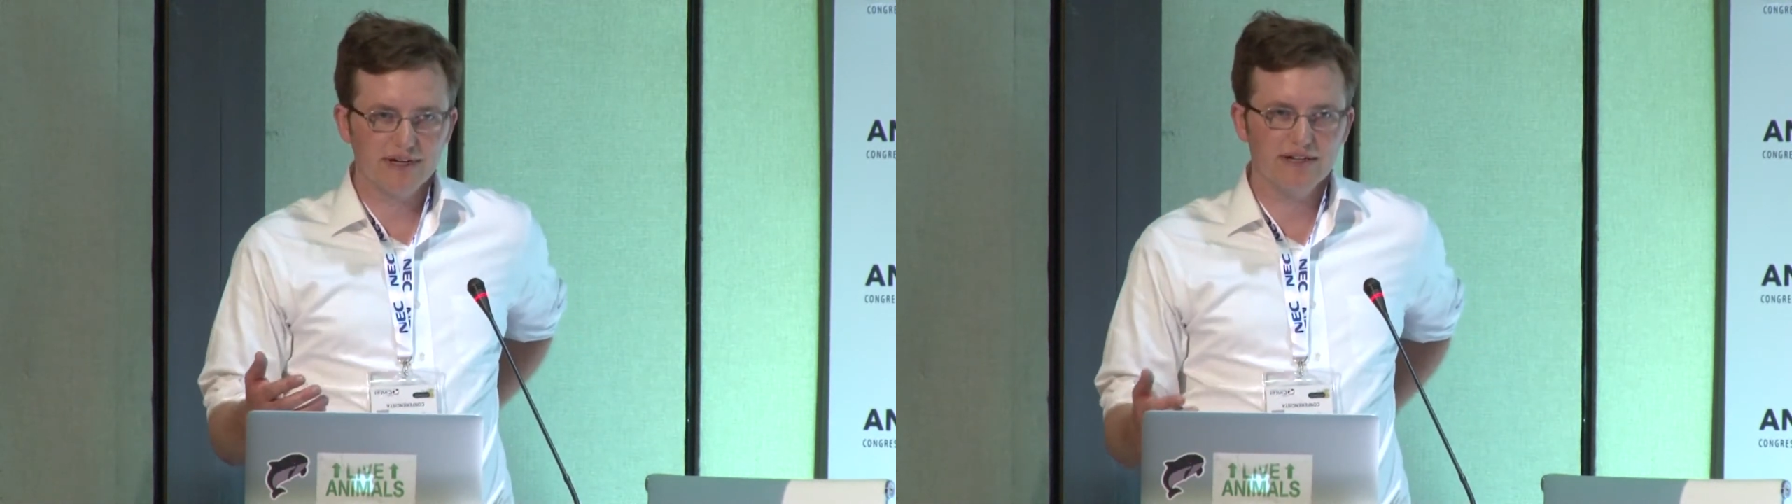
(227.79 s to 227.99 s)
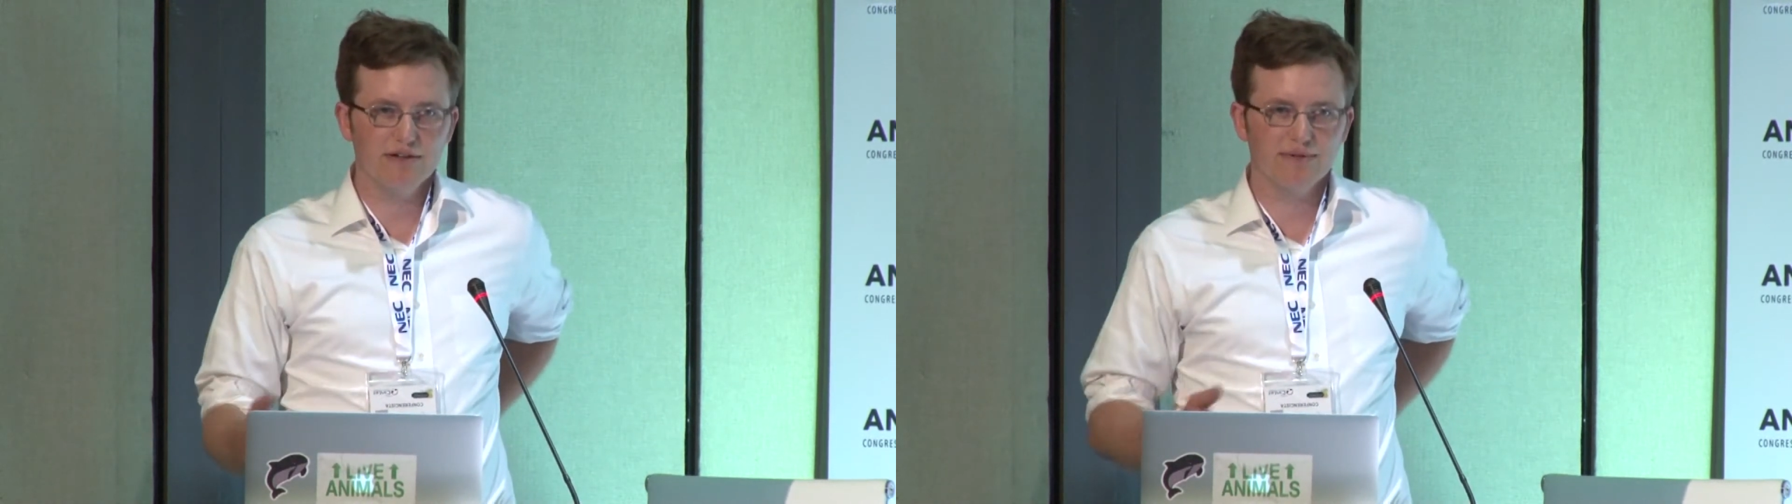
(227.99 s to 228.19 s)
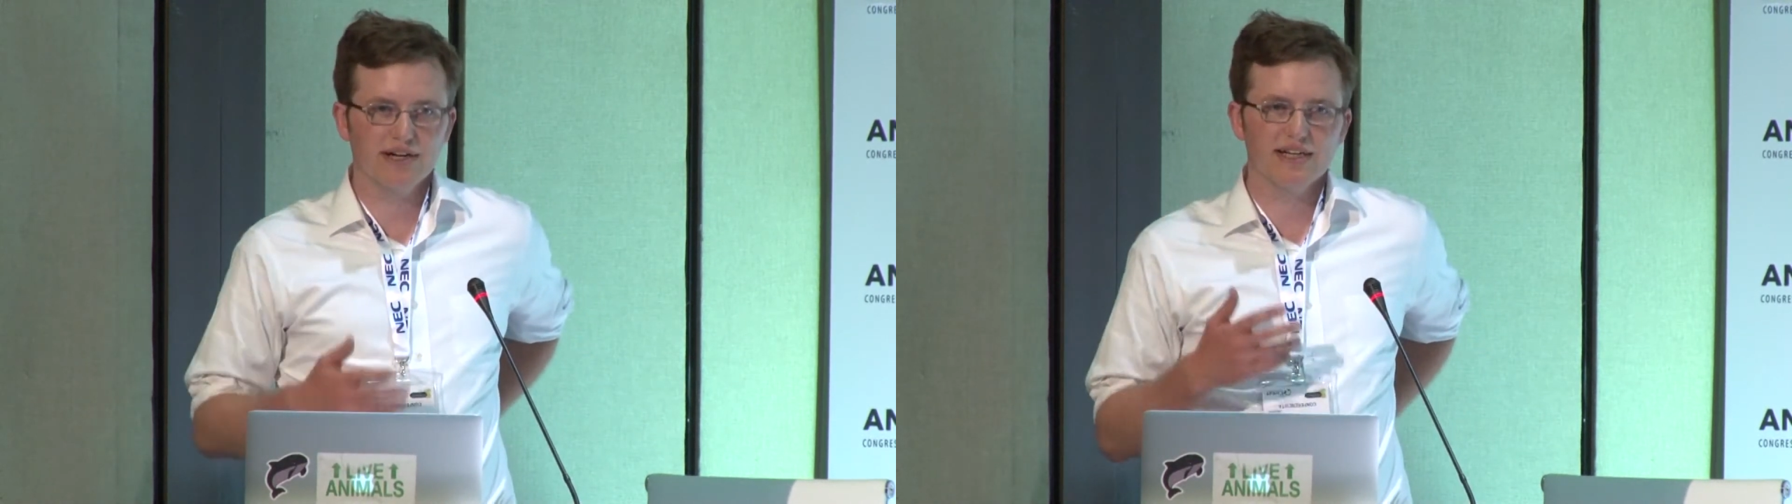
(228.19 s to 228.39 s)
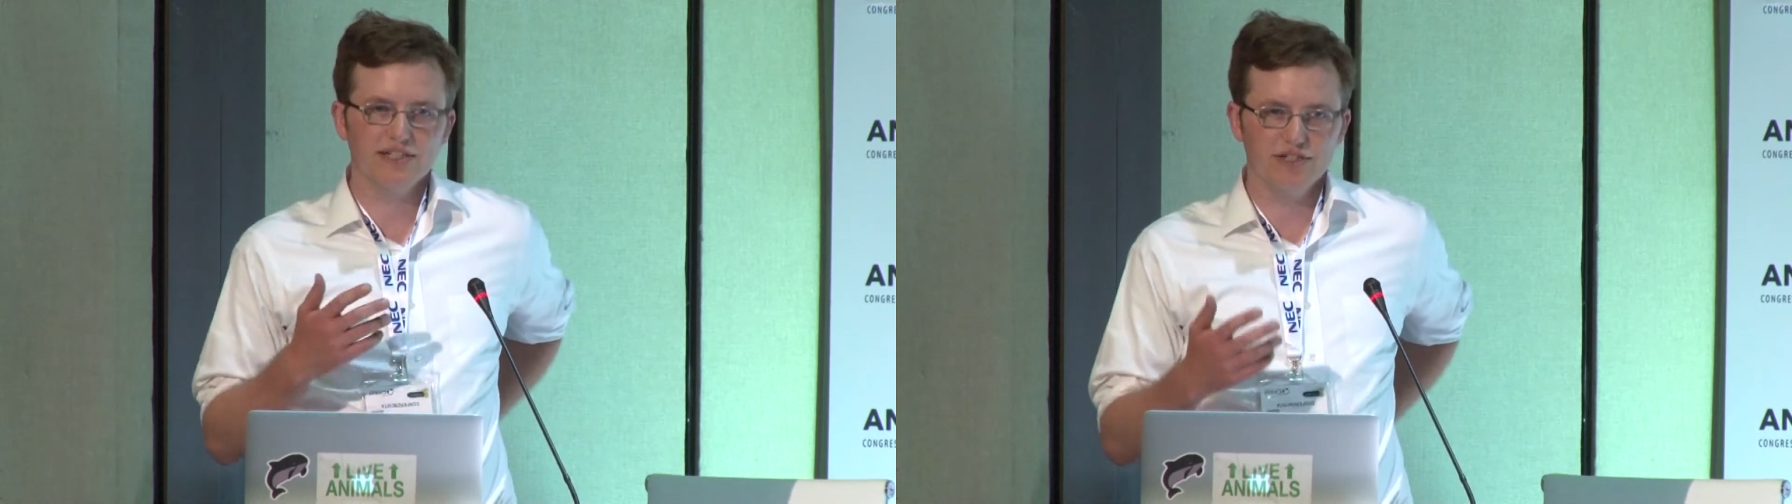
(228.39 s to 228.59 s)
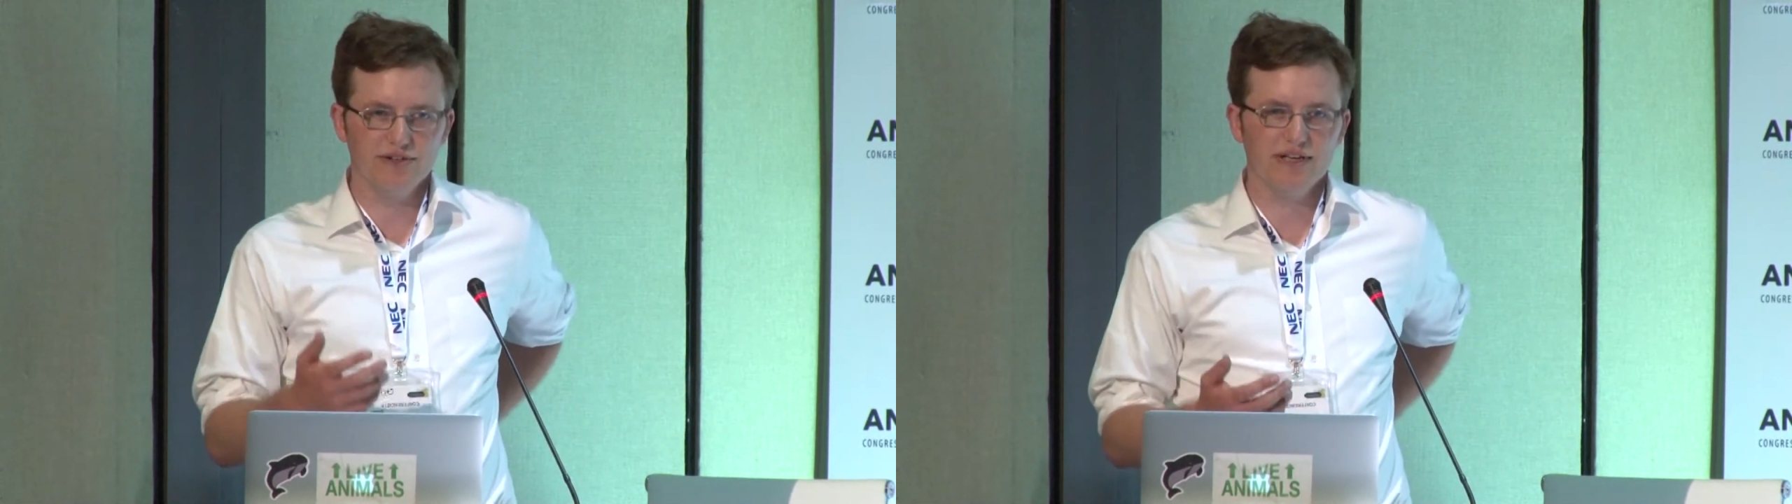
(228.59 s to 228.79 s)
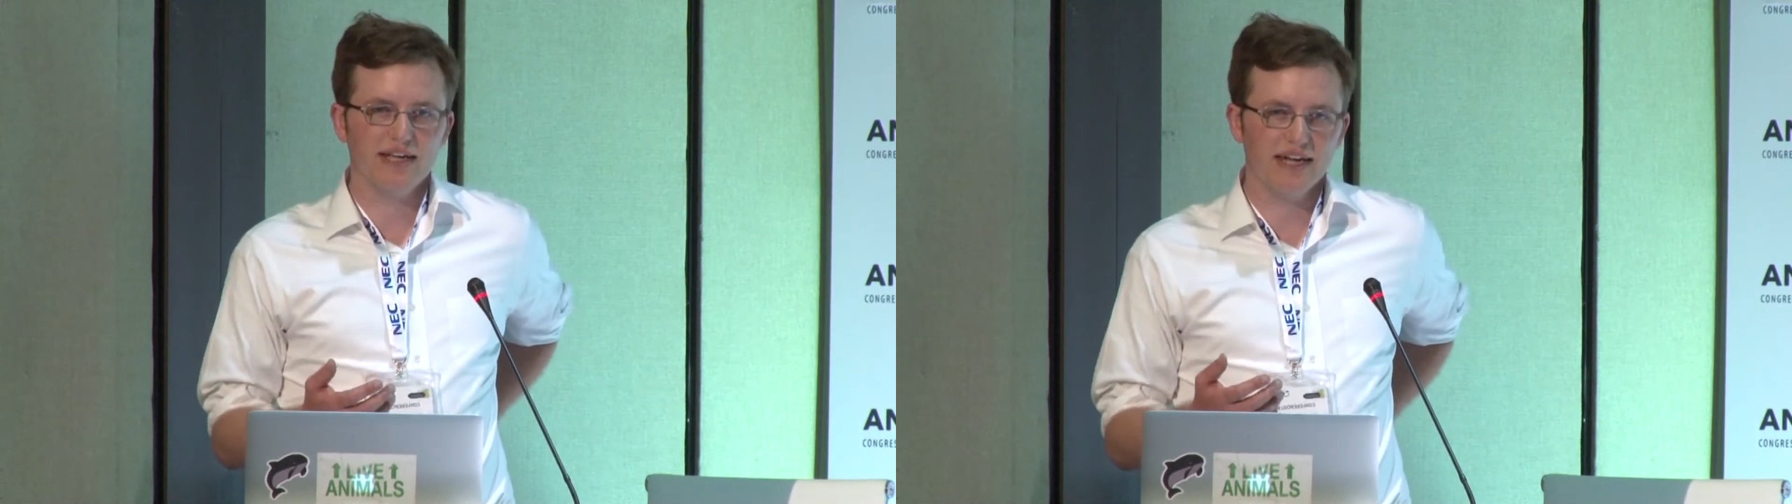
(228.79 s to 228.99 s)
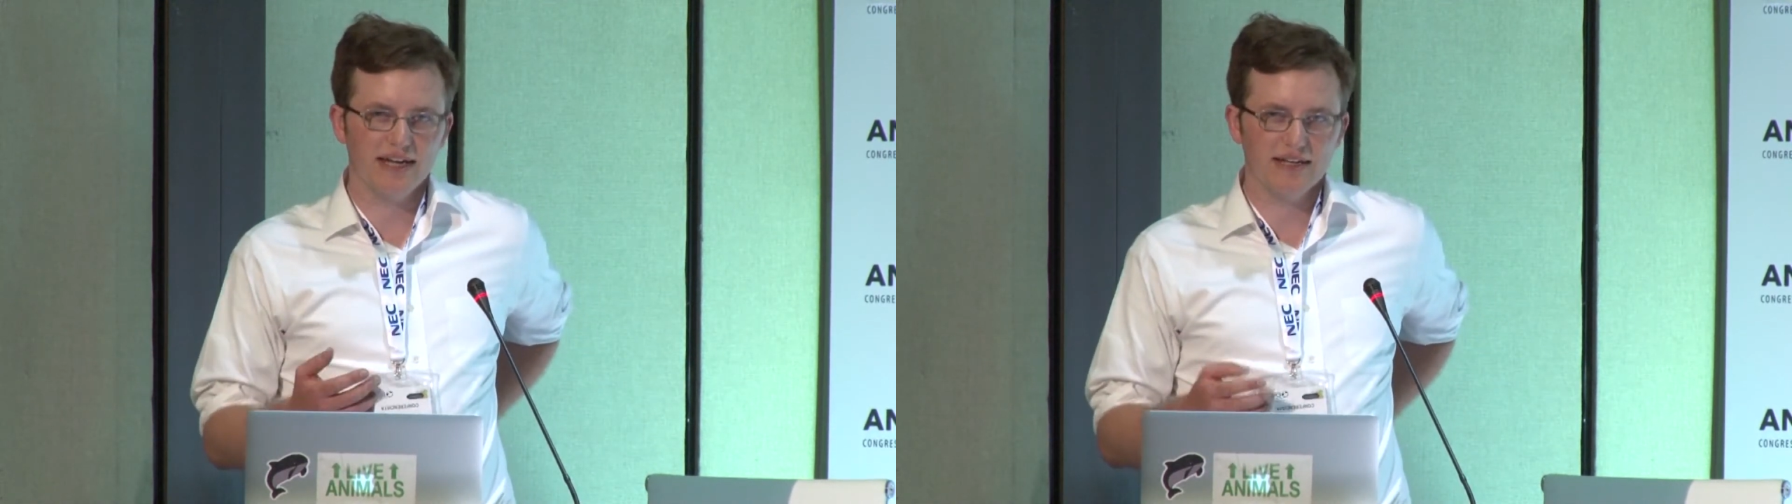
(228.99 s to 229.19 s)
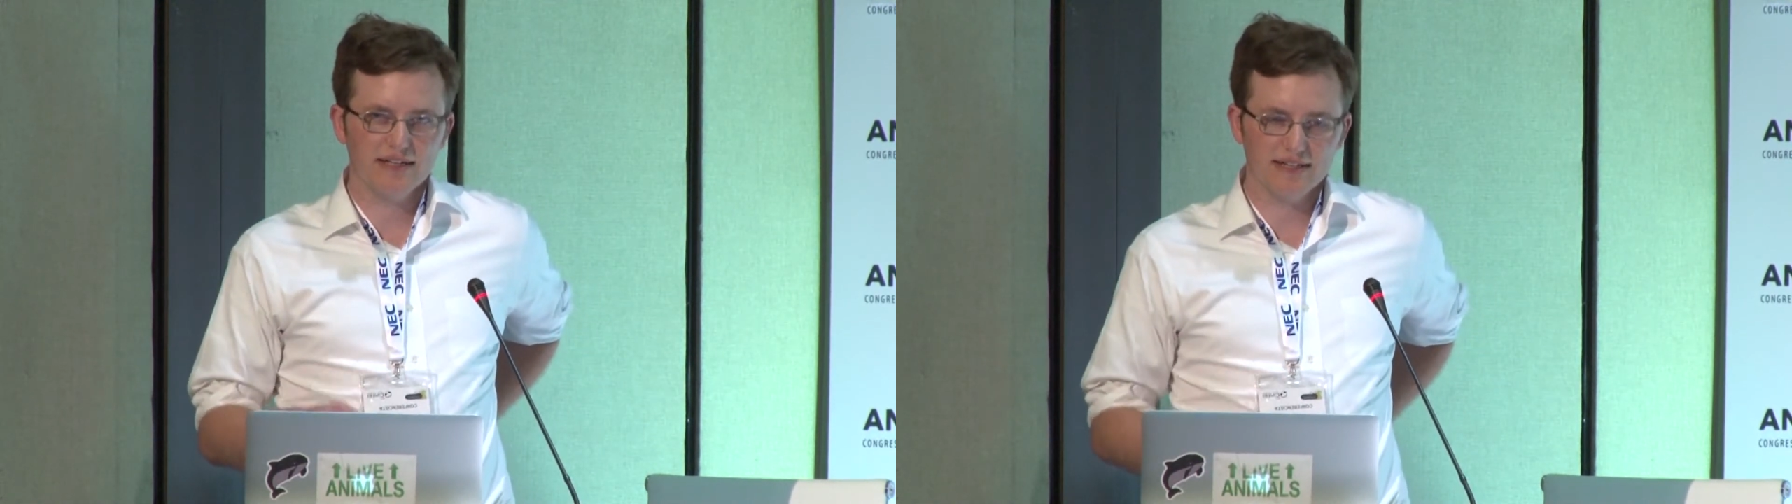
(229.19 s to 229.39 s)
and Uber can
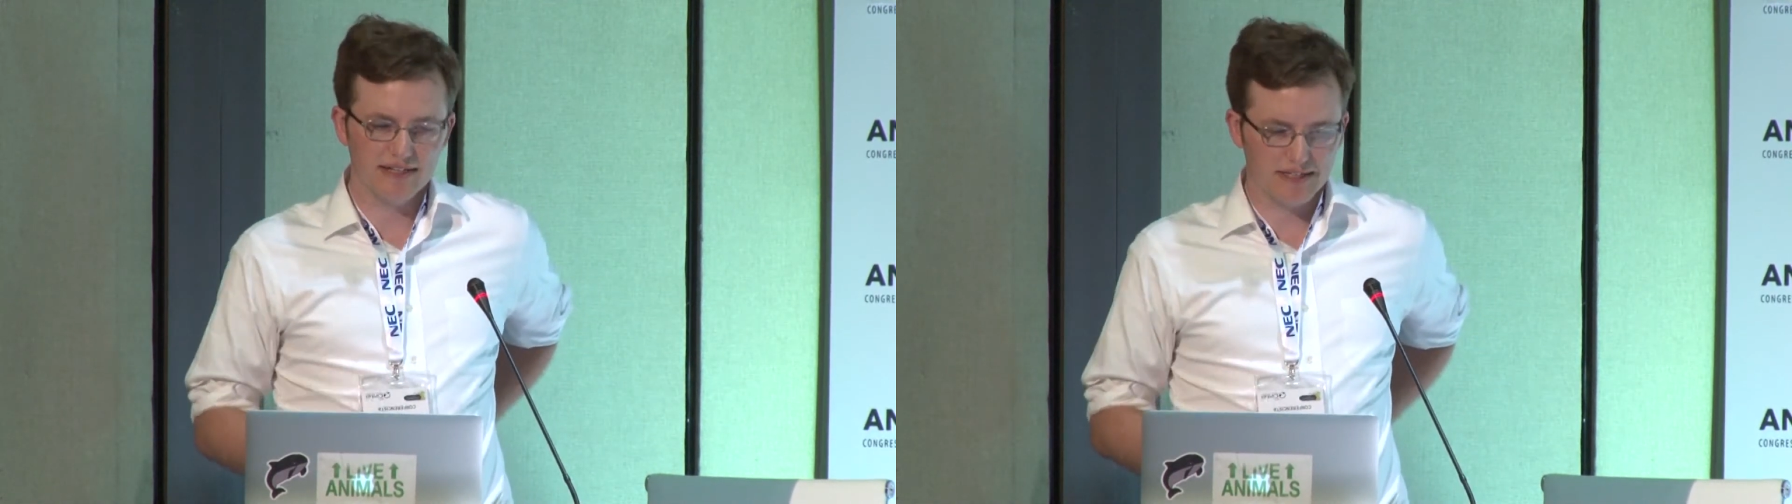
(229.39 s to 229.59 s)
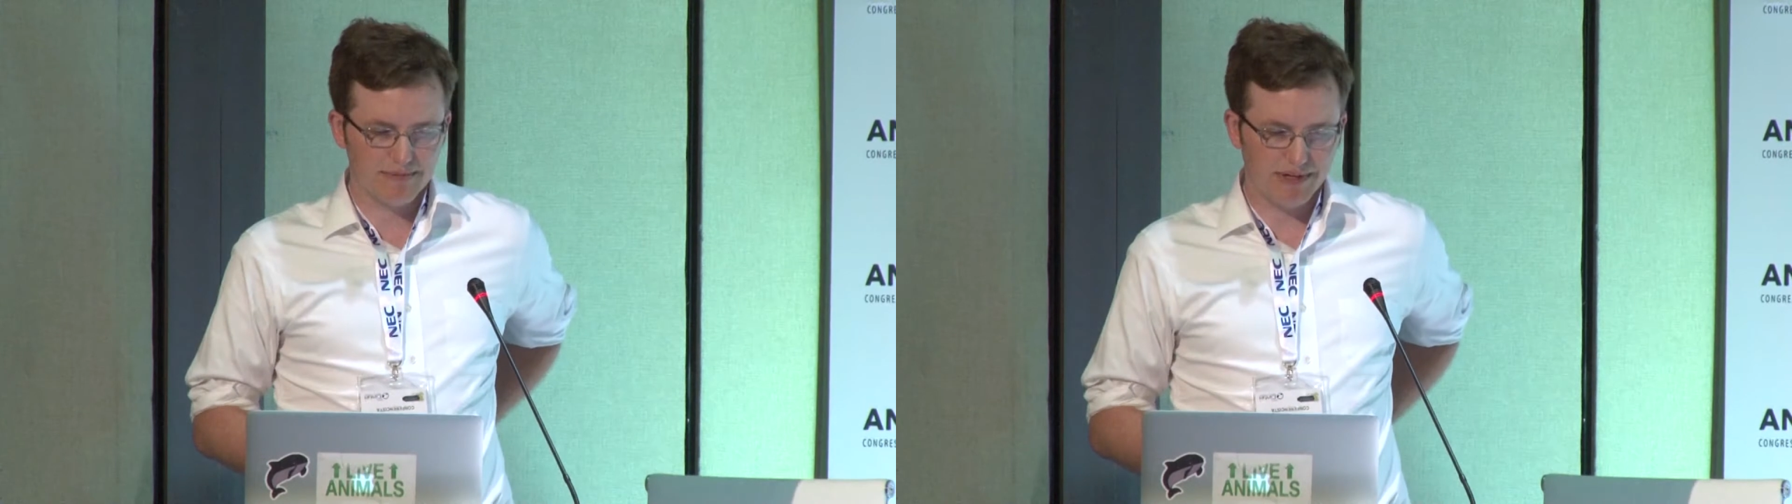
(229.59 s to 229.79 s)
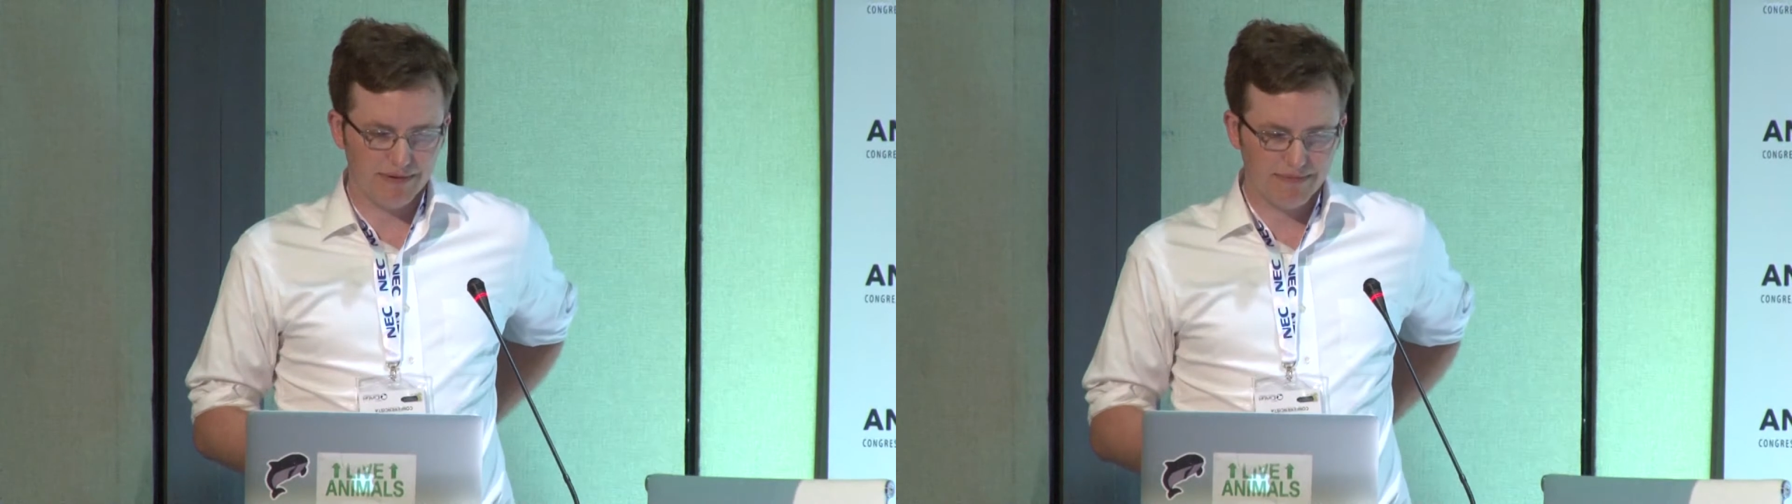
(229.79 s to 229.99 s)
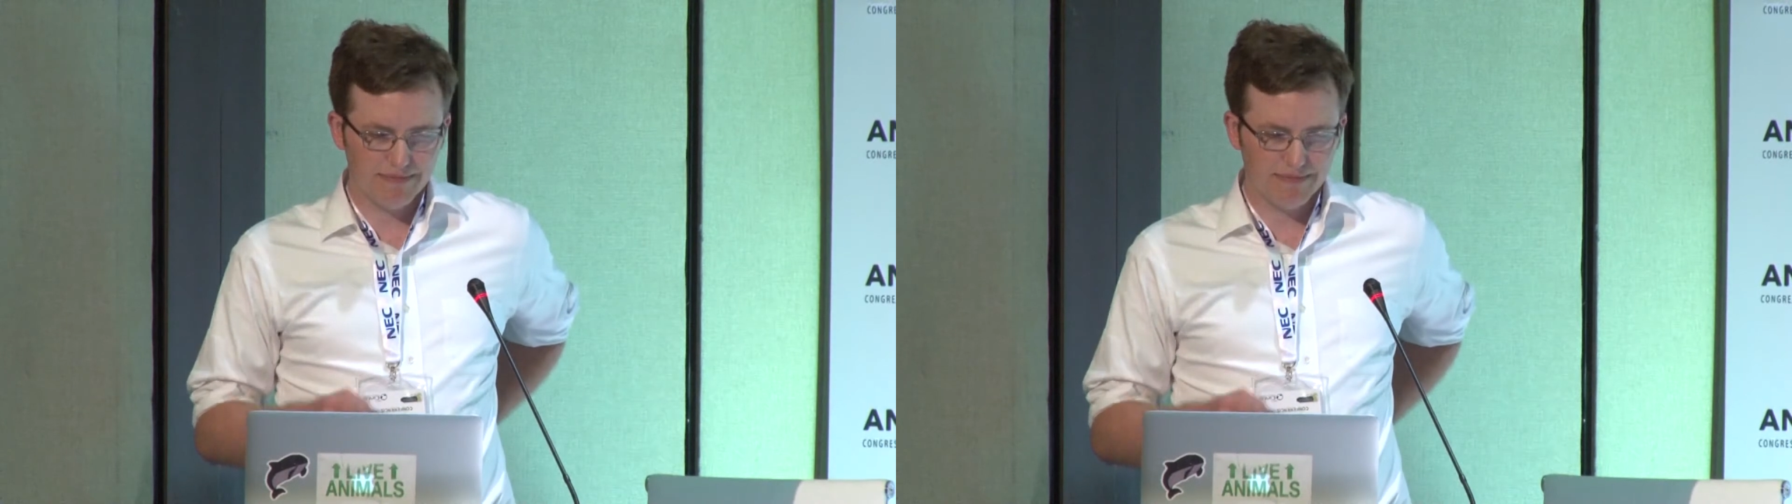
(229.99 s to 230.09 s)
adjudicate the dispute.